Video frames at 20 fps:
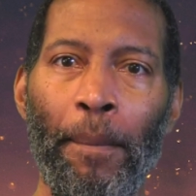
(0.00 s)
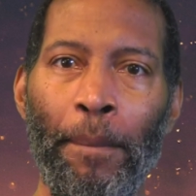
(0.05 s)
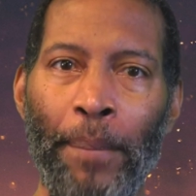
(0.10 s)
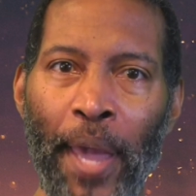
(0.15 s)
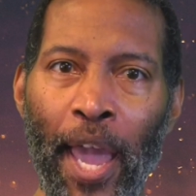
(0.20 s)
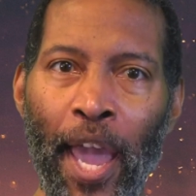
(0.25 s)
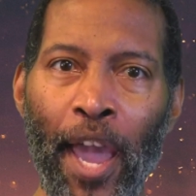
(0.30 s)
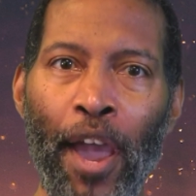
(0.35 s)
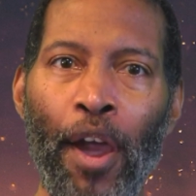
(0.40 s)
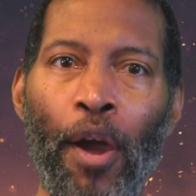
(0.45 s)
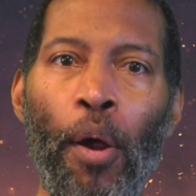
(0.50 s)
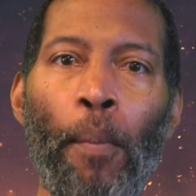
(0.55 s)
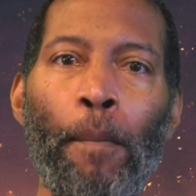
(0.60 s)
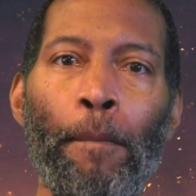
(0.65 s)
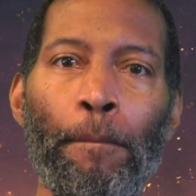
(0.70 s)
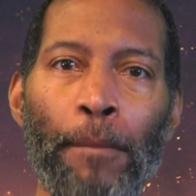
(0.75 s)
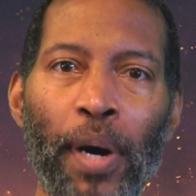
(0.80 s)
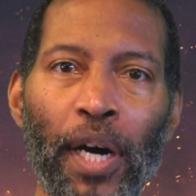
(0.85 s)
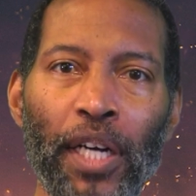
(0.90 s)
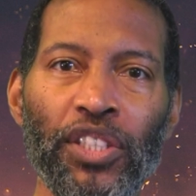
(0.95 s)
bear
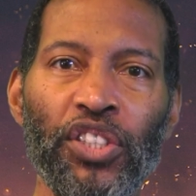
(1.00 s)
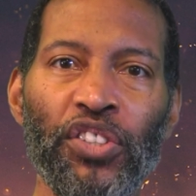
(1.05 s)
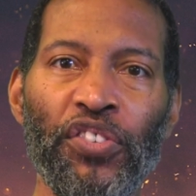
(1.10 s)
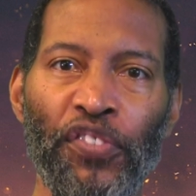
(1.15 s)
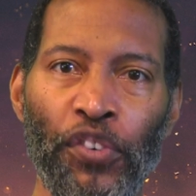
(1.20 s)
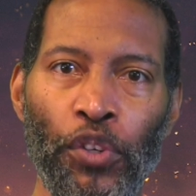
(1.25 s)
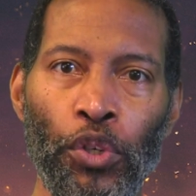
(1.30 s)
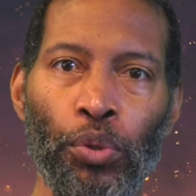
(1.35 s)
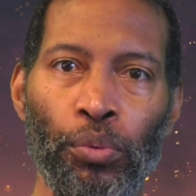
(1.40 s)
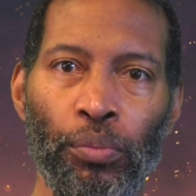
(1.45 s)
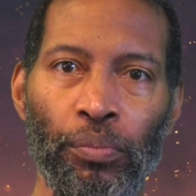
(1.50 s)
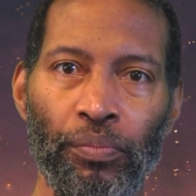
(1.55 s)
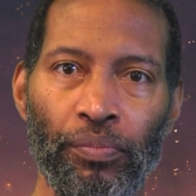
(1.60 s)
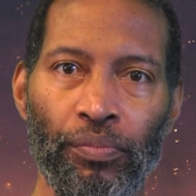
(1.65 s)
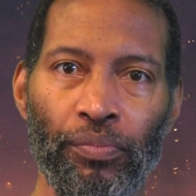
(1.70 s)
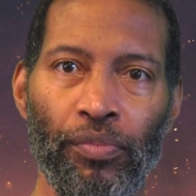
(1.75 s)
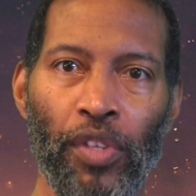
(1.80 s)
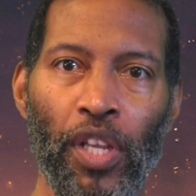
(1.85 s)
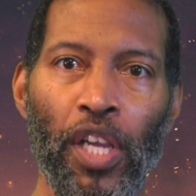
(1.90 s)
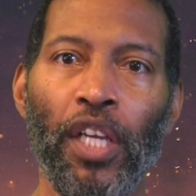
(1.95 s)
much fruit."
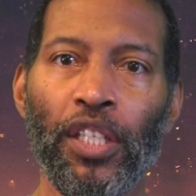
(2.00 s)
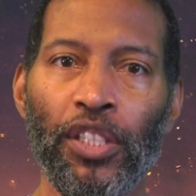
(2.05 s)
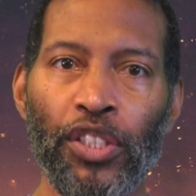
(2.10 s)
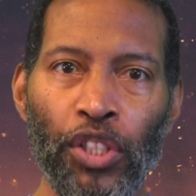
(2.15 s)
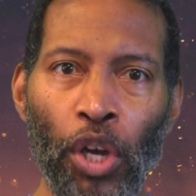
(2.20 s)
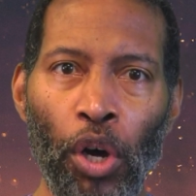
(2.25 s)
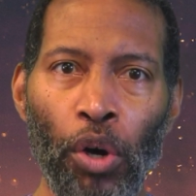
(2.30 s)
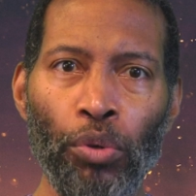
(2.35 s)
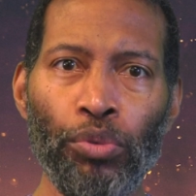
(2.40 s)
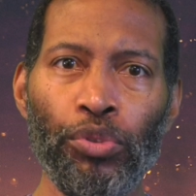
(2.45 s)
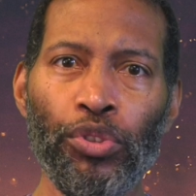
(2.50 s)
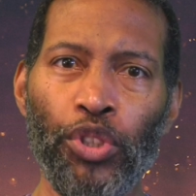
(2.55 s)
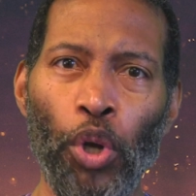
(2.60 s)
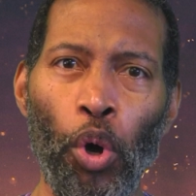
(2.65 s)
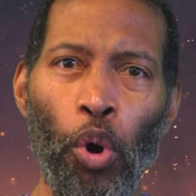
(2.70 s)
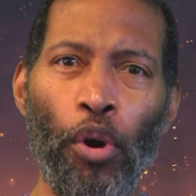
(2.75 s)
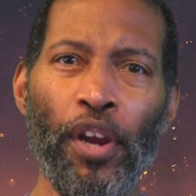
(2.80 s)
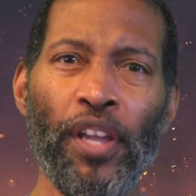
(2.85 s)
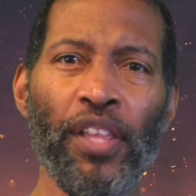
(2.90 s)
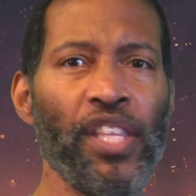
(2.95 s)
So
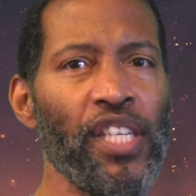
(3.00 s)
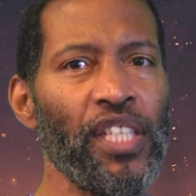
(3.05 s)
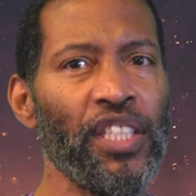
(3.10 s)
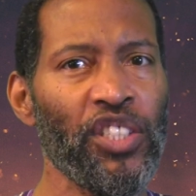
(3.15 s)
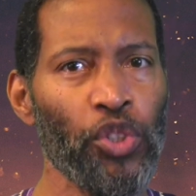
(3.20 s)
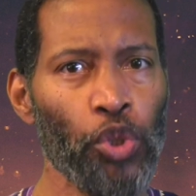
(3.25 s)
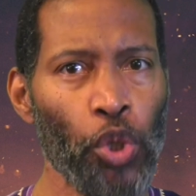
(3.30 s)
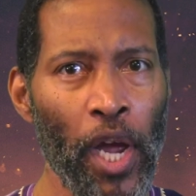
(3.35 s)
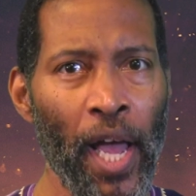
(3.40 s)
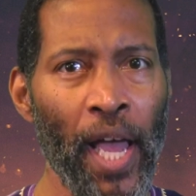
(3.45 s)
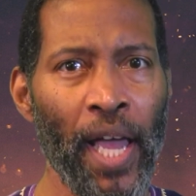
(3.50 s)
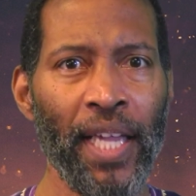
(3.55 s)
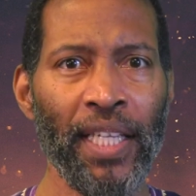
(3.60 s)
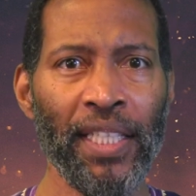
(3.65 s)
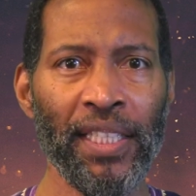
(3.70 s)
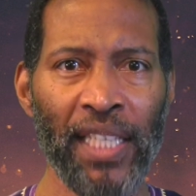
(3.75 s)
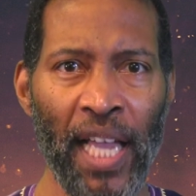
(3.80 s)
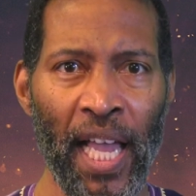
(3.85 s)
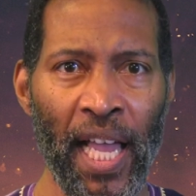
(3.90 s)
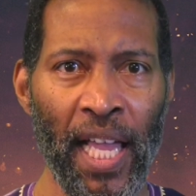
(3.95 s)
during these
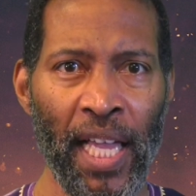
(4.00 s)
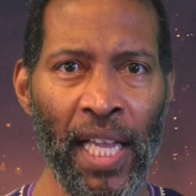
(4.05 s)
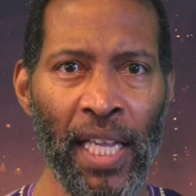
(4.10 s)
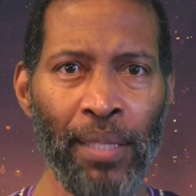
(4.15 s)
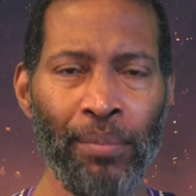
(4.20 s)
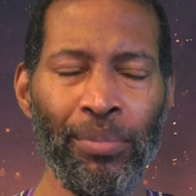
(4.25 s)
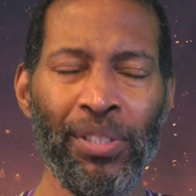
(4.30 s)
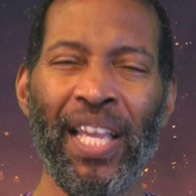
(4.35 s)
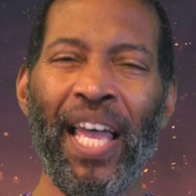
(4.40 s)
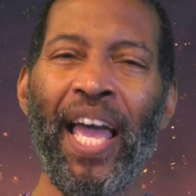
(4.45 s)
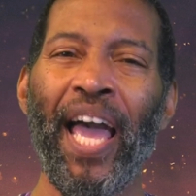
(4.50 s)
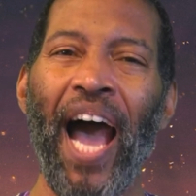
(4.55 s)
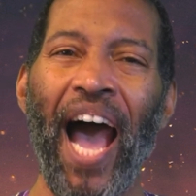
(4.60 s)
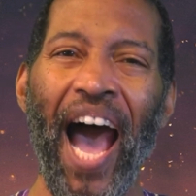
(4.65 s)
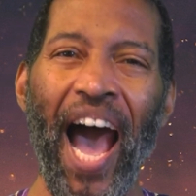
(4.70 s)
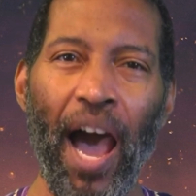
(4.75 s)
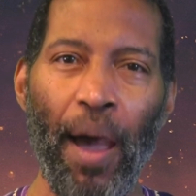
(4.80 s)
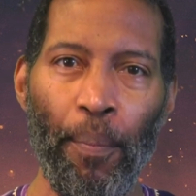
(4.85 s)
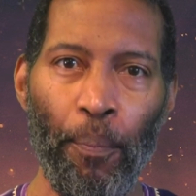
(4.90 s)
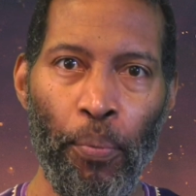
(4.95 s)
trying times,
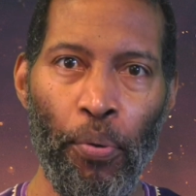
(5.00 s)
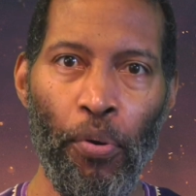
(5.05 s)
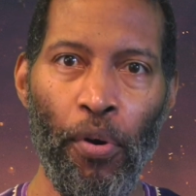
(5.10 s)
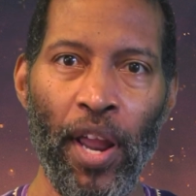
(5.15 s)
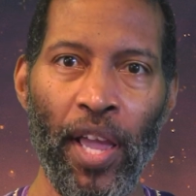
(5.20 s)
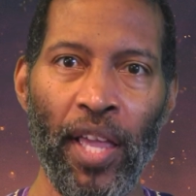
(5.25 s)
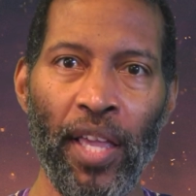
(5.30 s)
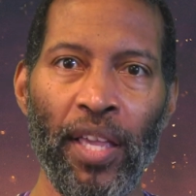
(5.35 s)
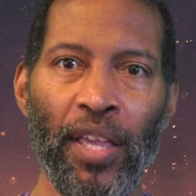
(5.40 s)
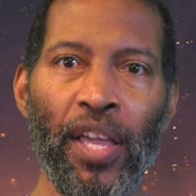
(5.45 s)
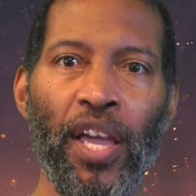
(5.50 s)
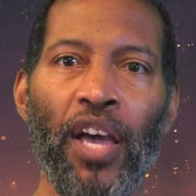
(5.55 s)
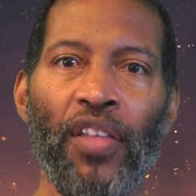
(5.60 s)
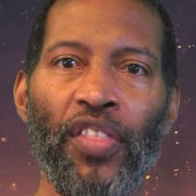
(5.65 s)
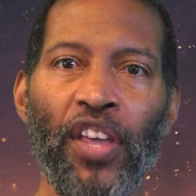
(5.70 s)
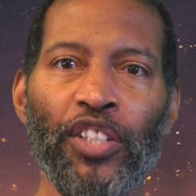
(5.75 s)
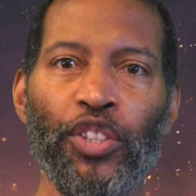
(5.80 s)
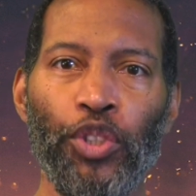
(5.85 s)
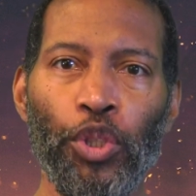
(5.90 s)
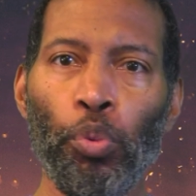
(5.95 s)
I pray
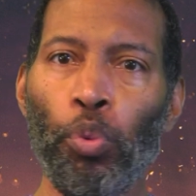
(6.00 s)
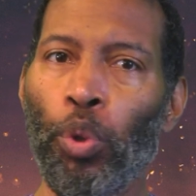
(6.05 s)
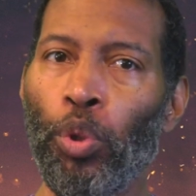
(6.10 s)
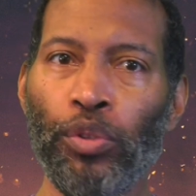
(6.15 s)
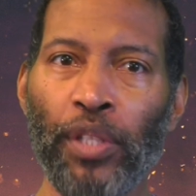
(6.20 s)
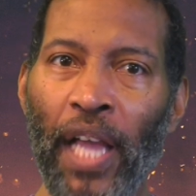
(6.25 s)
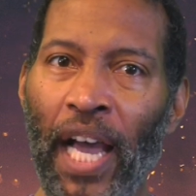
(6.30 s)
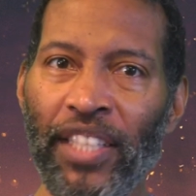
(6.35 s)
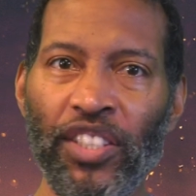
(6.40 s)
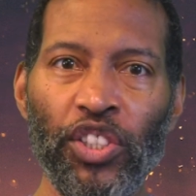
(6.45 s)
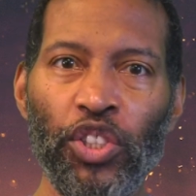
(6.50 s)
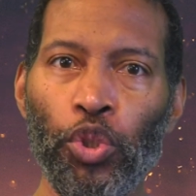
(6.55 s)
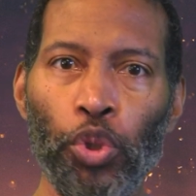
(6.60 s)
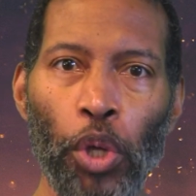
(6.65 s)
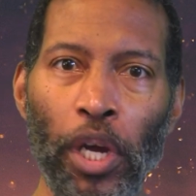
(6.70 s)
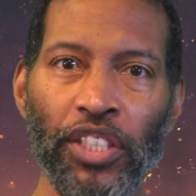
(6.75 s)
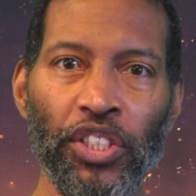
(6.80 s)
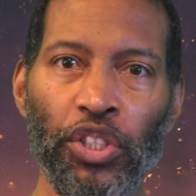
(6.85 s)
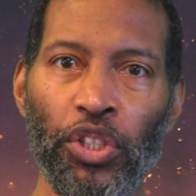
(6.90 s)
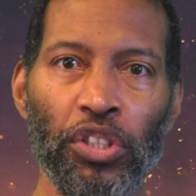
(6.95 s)
that you will not
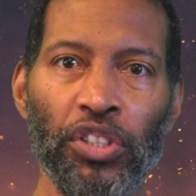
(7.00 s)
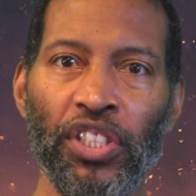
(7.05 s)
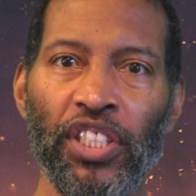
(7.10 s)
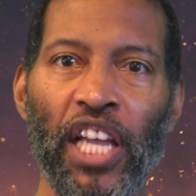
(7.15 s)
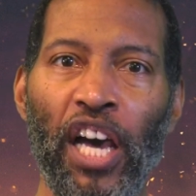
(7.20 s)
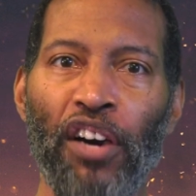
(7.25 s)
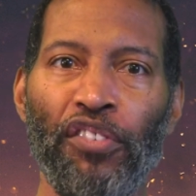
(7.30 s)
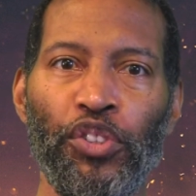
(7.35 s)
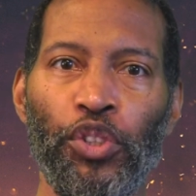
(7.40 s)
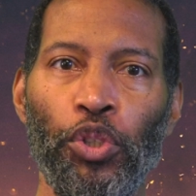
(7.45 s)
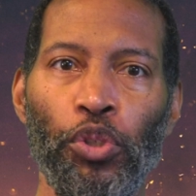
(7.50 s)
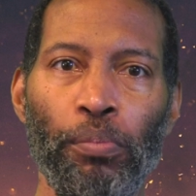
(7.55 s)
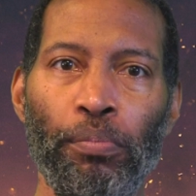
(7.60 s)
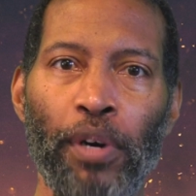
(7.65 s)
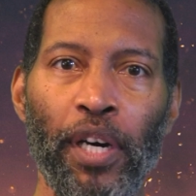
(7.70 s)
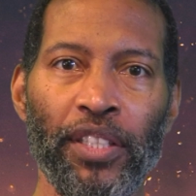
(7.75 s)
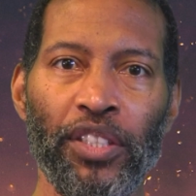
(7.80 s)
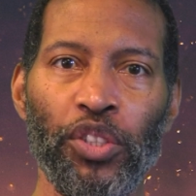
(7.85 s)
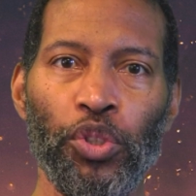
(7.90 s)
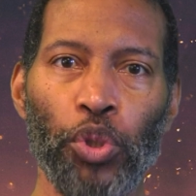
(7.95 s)
stress yourself too
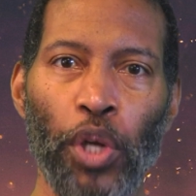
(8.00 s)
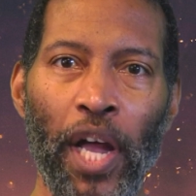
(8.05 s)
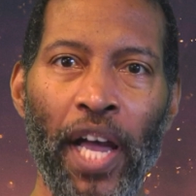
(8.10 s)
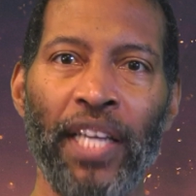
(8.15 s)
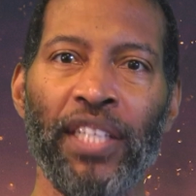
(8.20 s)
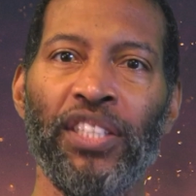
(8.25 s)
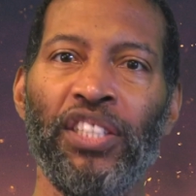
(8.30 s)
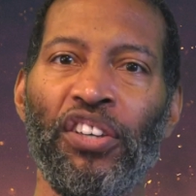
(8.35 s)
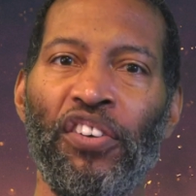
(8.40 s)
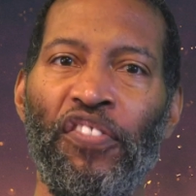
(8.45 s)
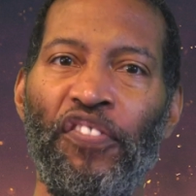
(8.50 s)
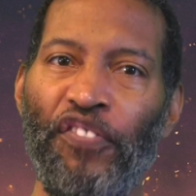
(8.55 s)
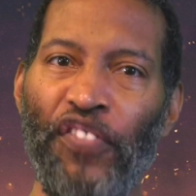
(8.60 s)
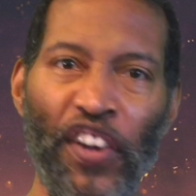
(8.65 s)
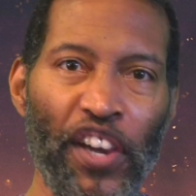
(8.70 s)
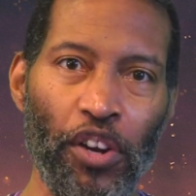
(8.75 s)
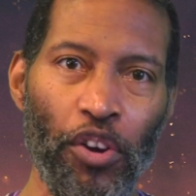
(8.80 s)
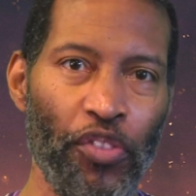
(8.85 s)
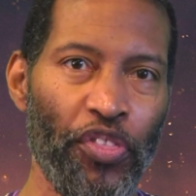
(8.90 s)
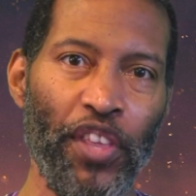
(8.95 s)
much trying to
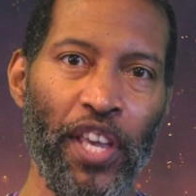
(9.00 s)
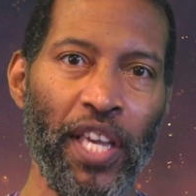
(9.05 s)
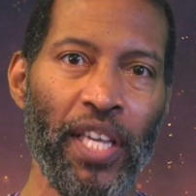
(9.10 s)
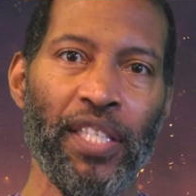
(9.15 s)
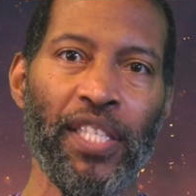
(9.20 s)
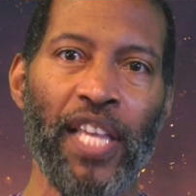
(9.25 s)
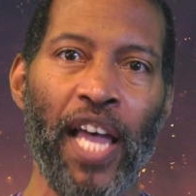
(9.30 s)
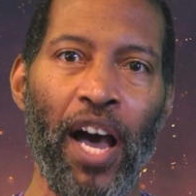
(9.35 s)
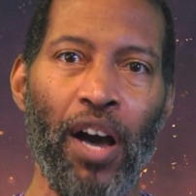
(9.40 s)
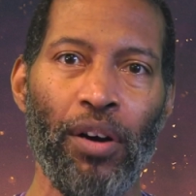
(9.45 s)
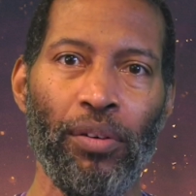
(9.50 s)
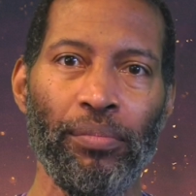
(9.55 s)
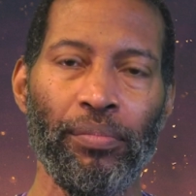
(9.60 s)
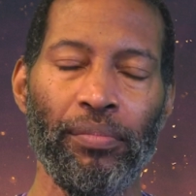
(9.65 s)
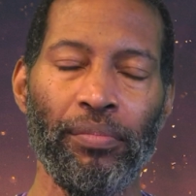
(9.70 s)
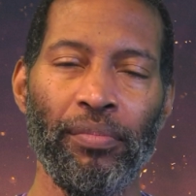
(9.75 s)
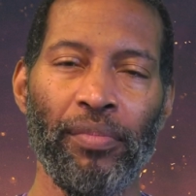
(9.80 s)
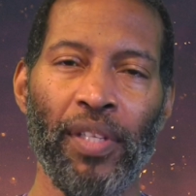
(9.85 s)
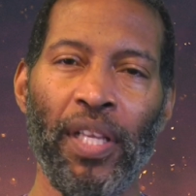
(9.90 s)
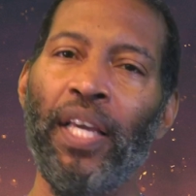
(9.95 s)
figure things out.